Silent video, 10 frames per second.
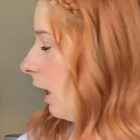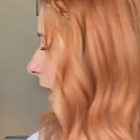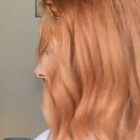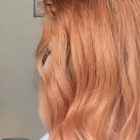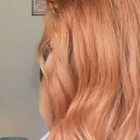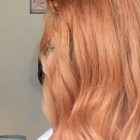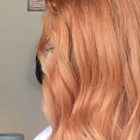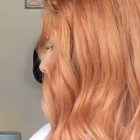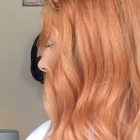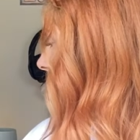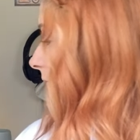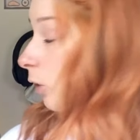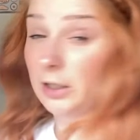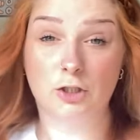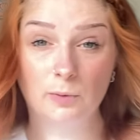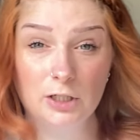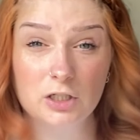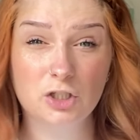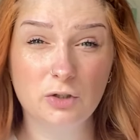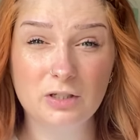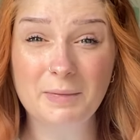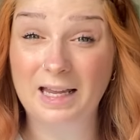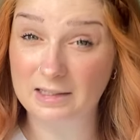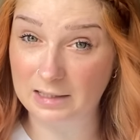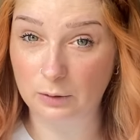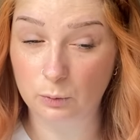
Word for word: Um, right, should we just do some Etsy